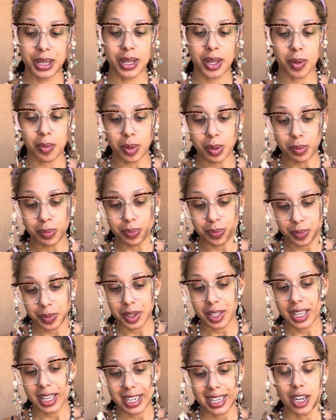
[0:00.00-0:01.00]
I'm going to
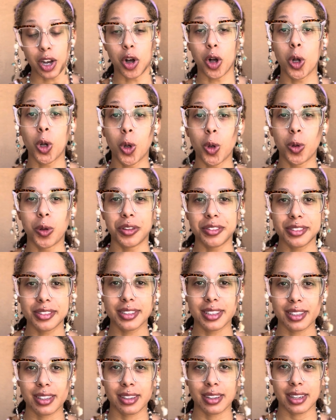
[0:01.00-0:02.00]

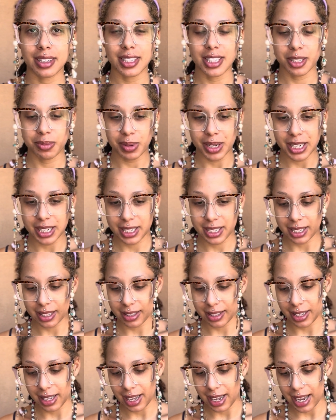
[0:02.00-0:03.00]
hold a space in
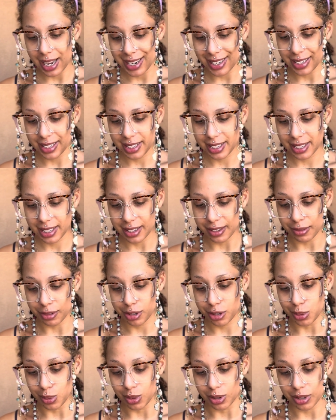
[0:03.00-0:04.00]
the Ace of
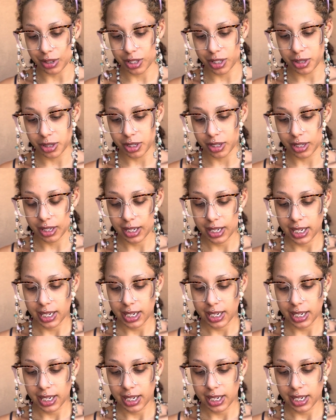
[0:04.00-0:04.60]
Swords,